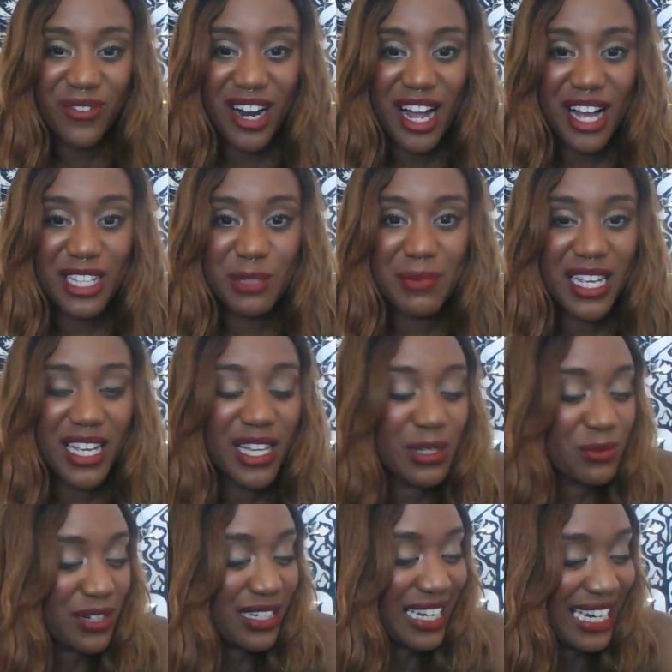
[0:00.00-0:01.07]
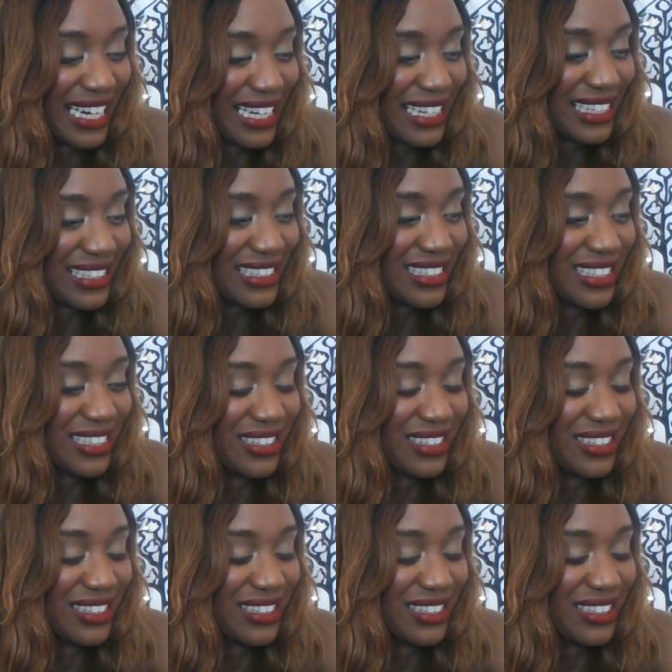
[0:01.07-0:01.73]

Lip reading: for us, because we're like,